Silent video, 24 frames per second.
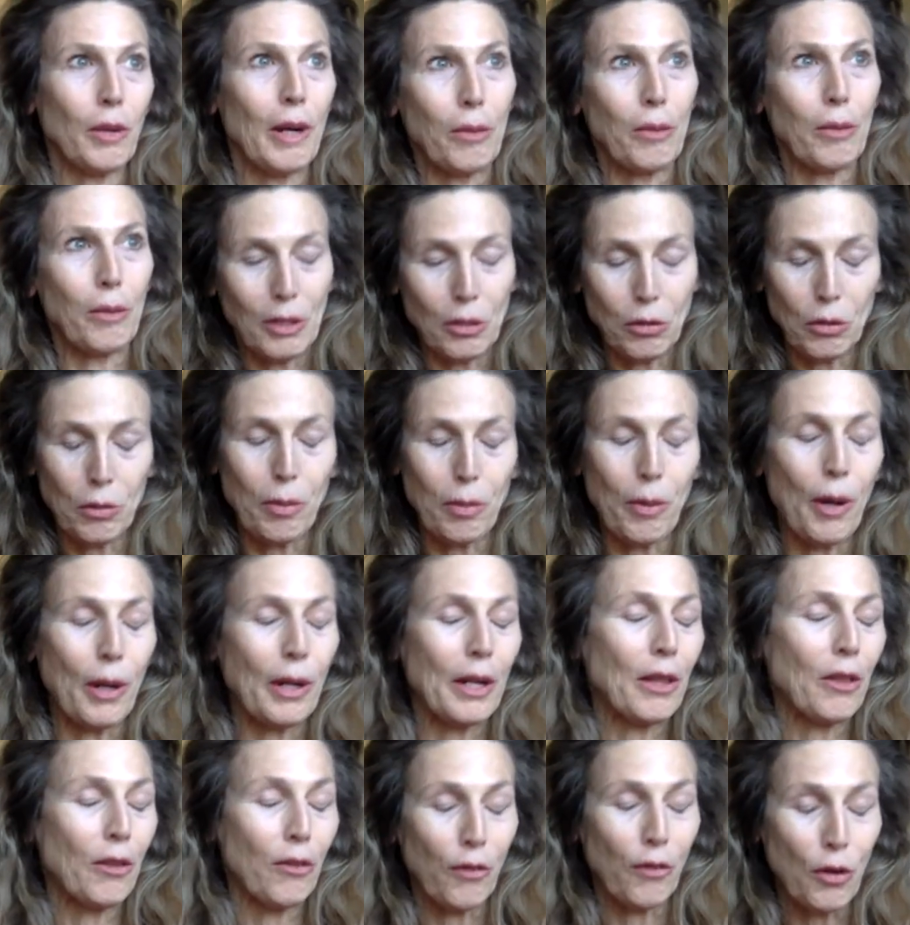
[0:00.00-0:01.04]
I went to a
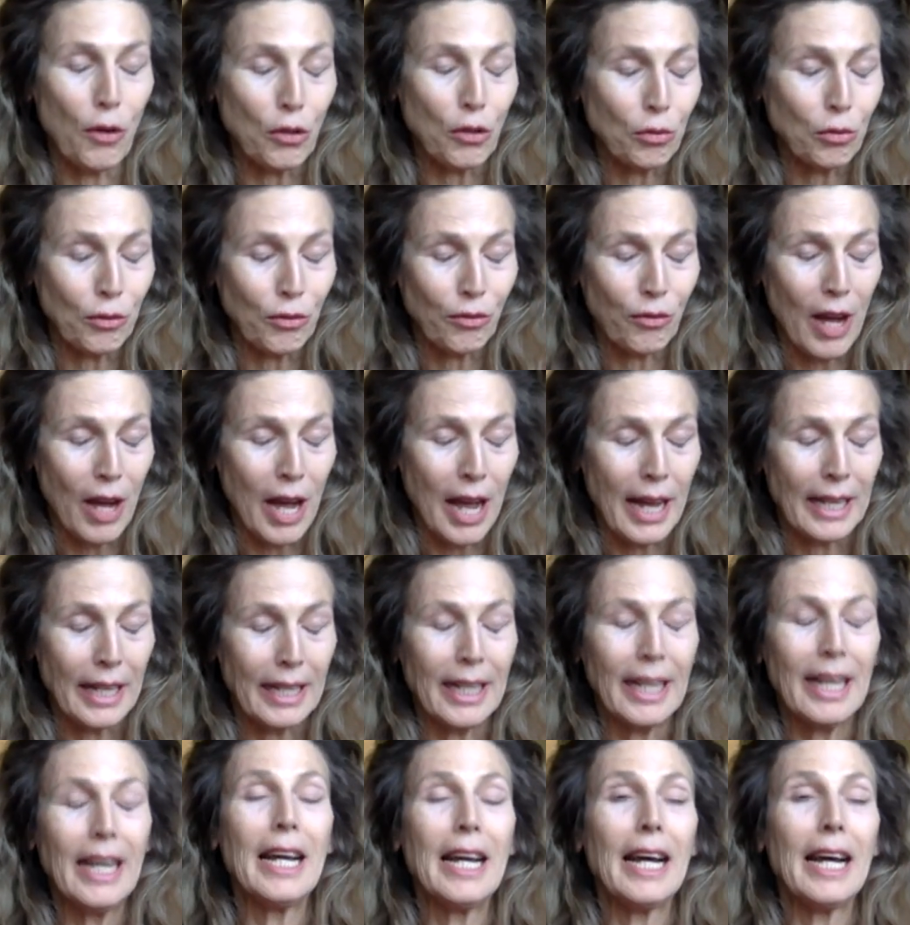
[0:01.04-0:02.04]
party. The folks were fine.